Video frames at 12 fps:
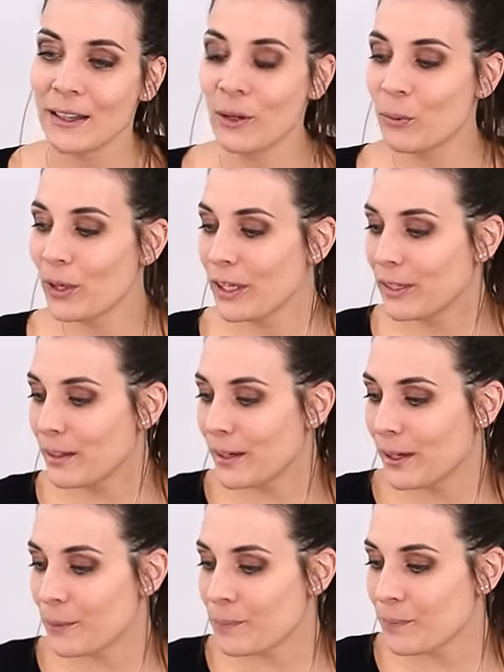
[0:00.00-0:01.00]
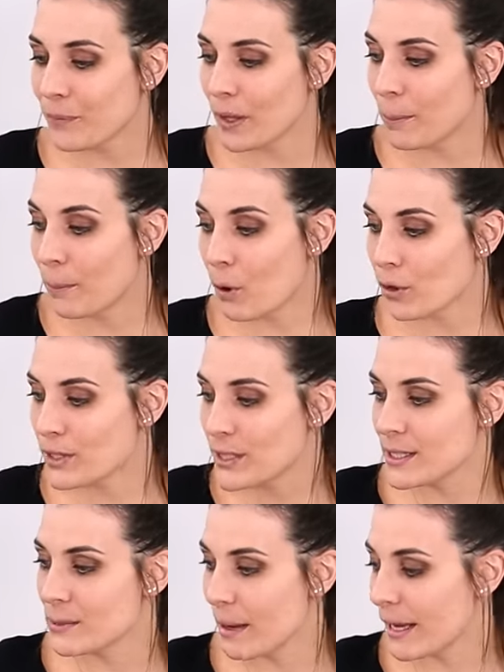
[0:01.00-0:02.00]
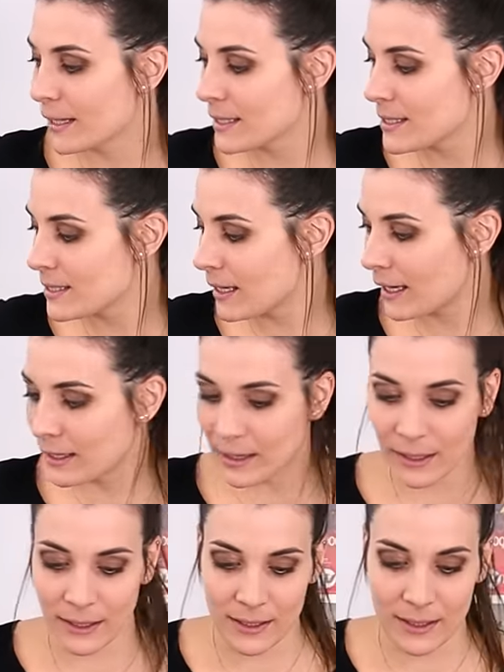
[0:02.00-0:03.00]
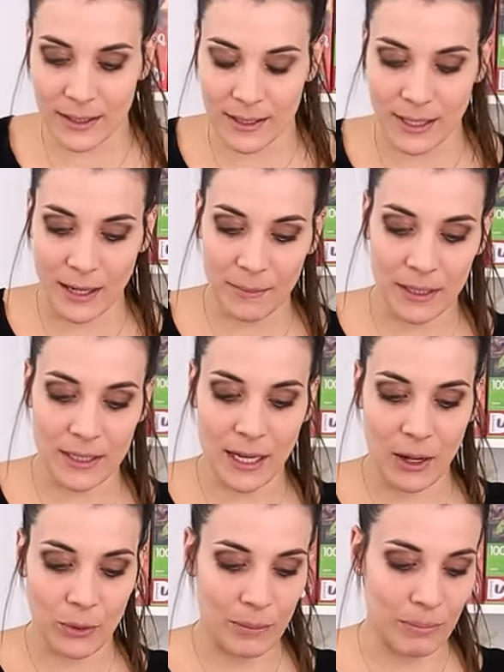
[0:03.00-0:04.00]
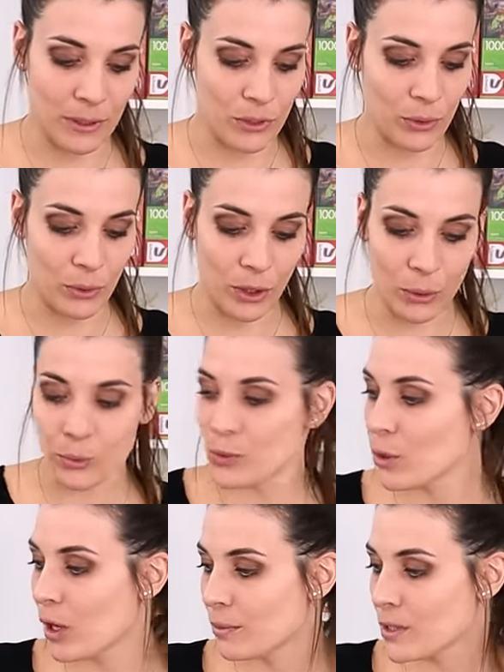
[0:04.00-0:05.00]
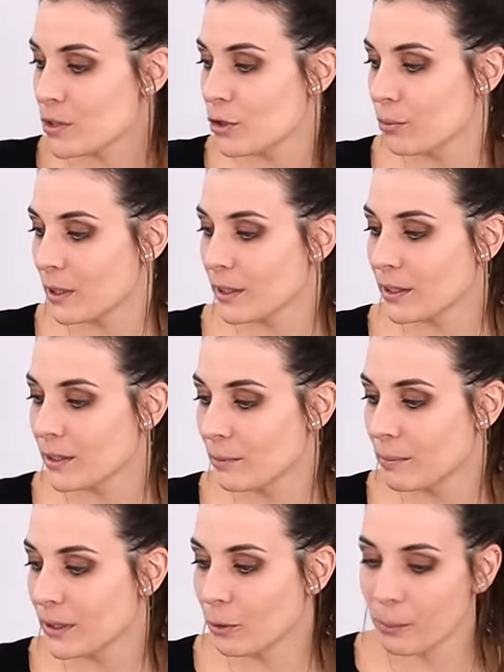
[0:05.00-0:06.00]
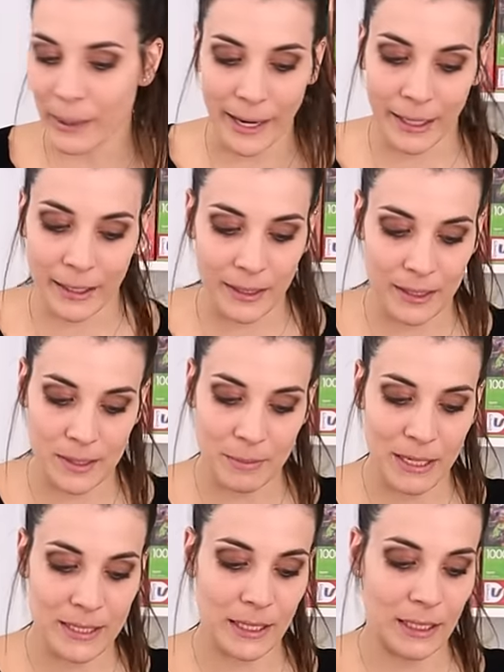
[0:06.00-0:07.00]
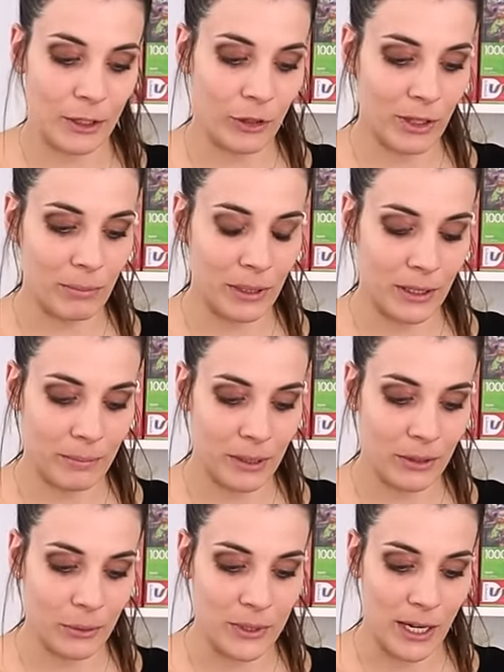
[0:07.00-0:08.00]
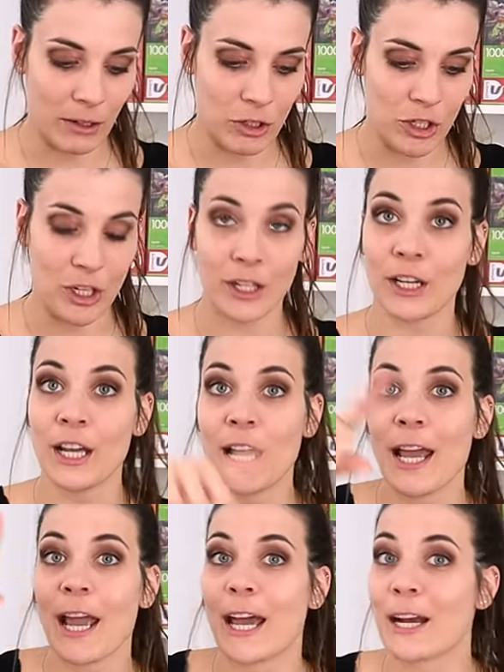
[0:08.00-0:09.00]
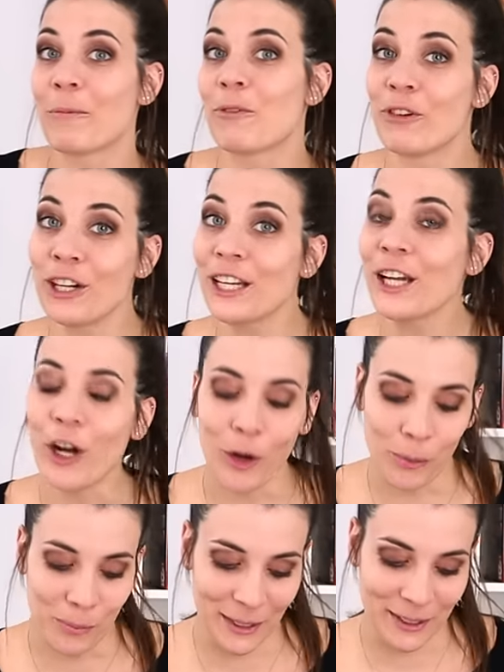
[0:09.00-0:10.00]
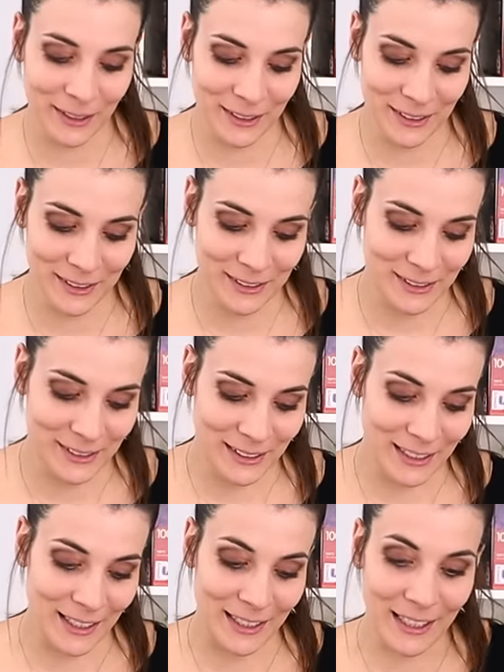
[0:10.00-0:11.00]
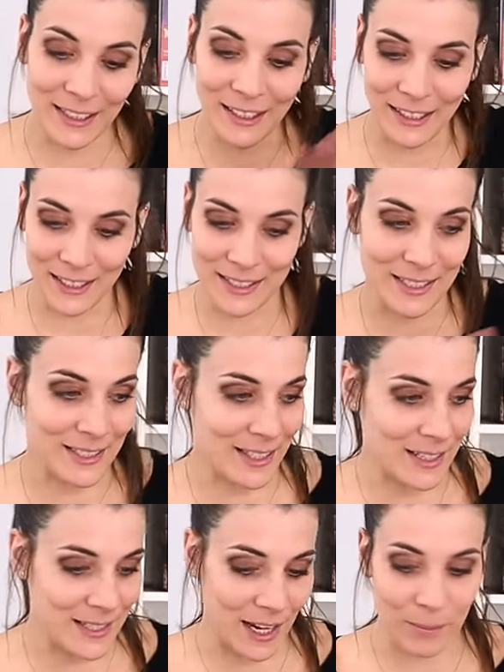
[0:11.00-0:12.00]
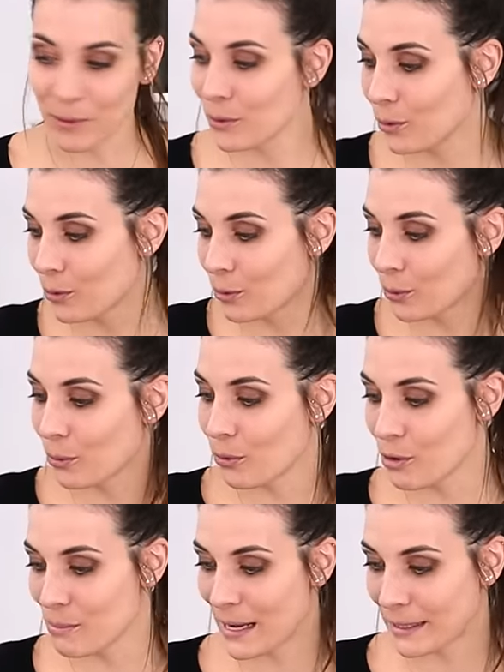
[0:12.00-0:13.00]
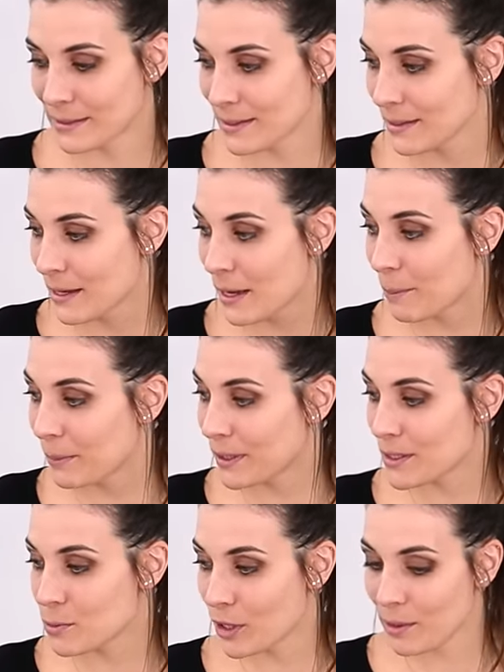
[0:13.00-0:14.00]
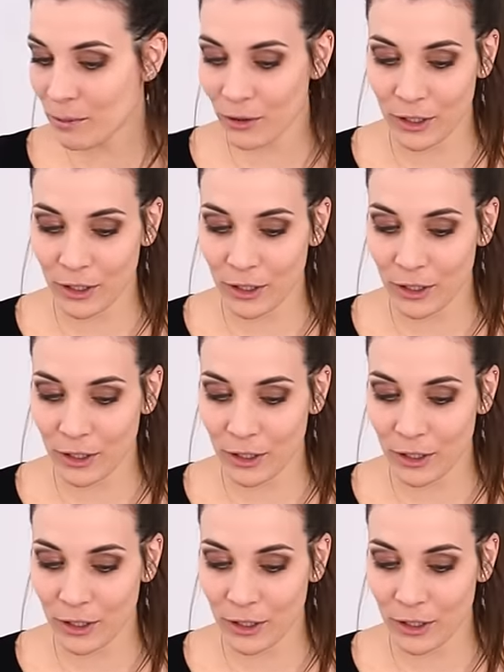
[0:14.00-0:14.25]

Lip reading: the way the box is packed, I think it's the same as how the puzzle goes. So I'm assuming that the middle bag is basically gonna be the middle section, and I'm really hoping that the cut is the same on all 3 bags, because what I'm